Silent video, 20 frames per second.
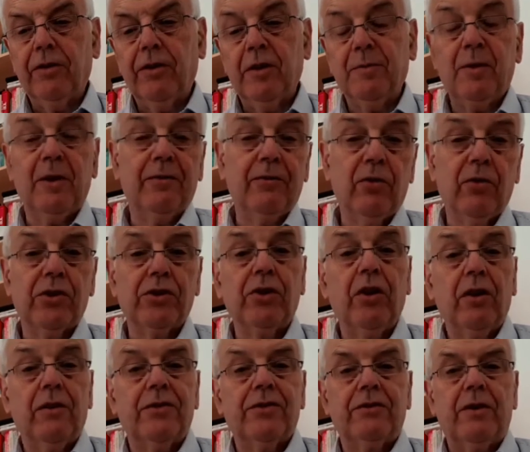others. But of course,
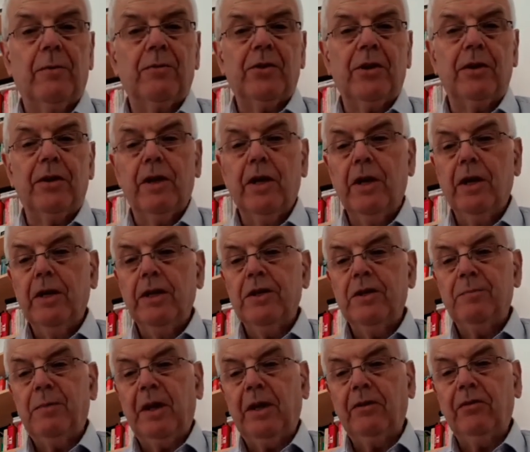all of Scripture
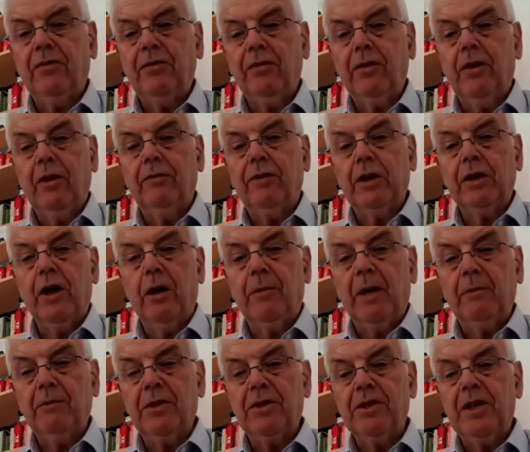speaks of a
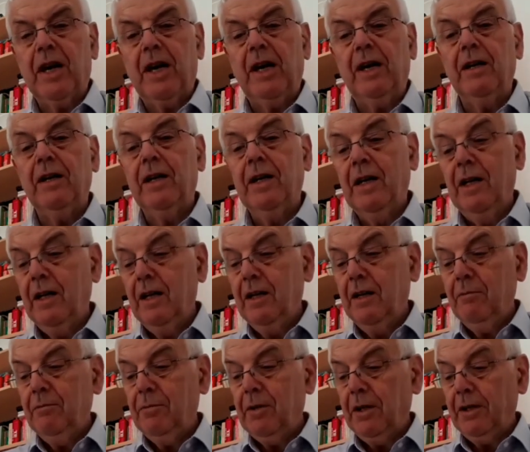coming Messiah.
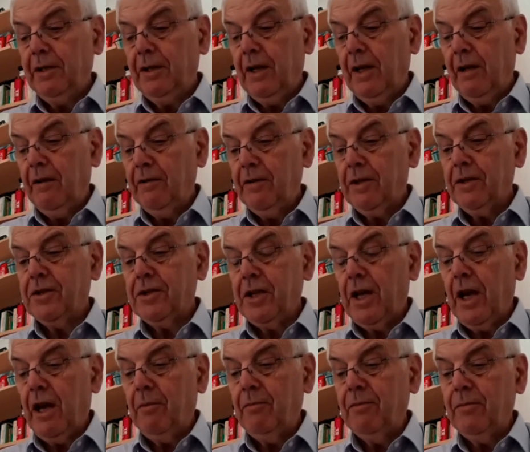But uh, this
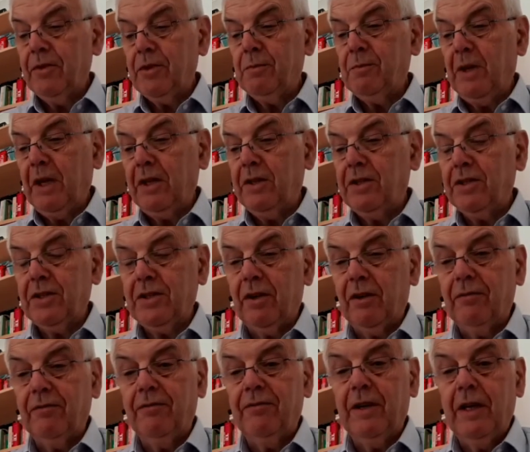psalm speaks
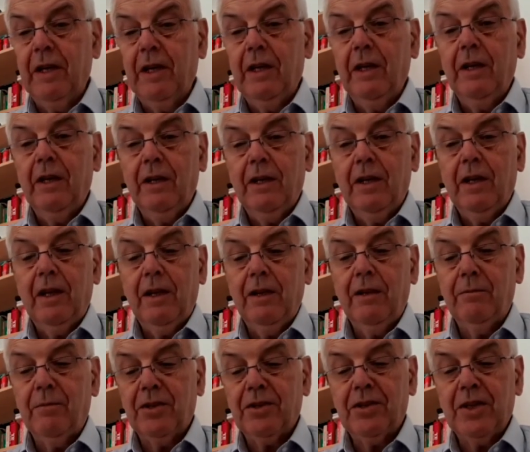of the, uh,
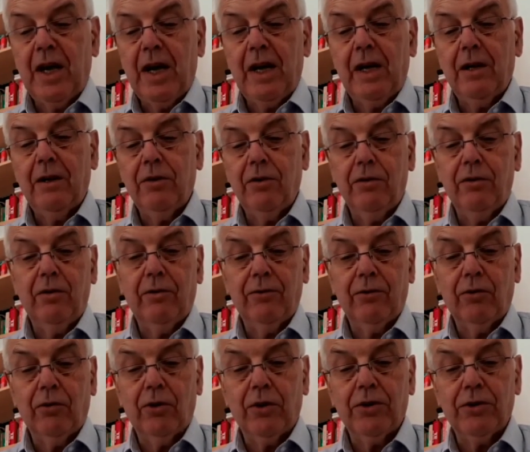the, Messiah, who,
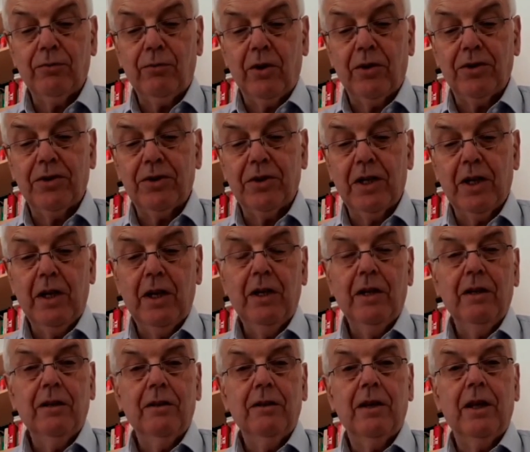of course, was
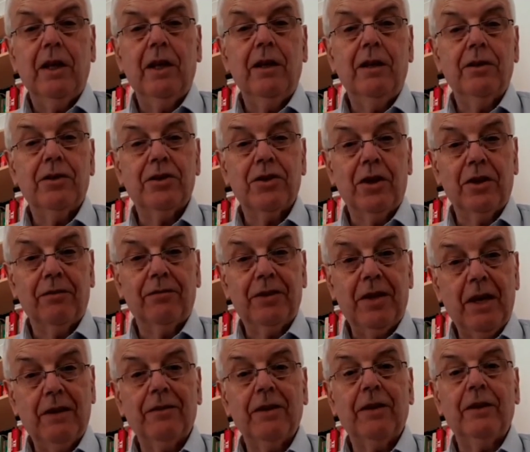the Son
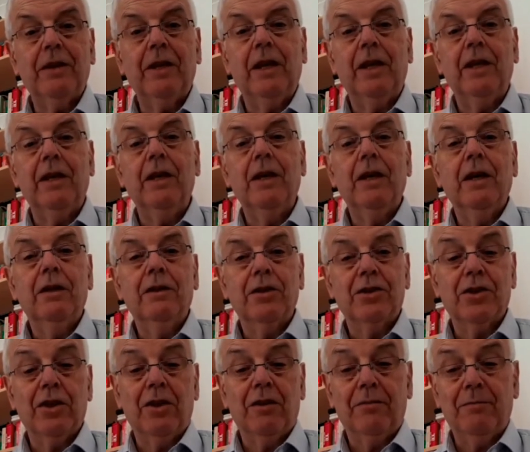of David, the,
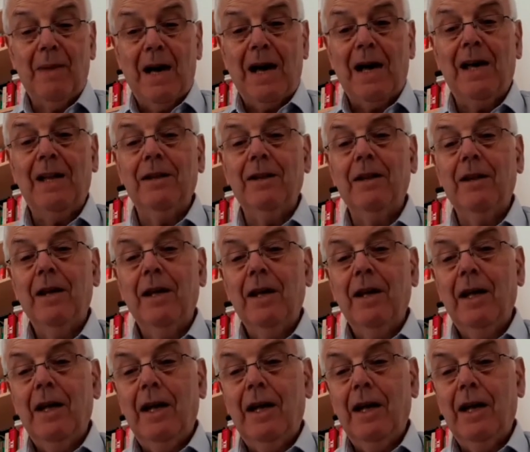the Son of Man,
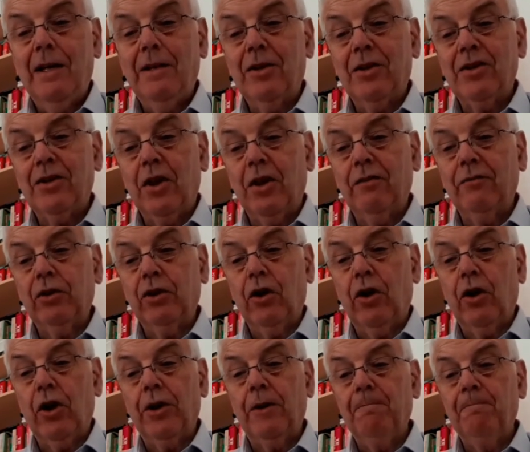uh, the Son of
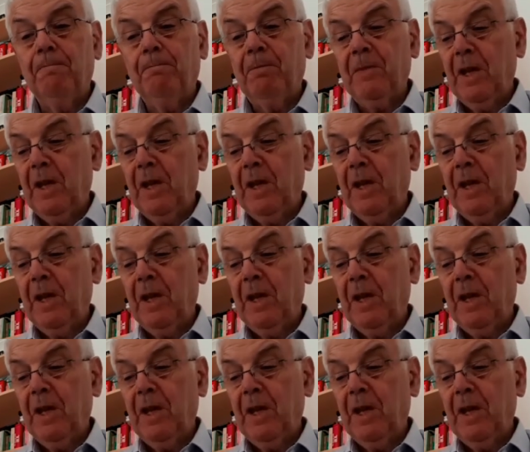God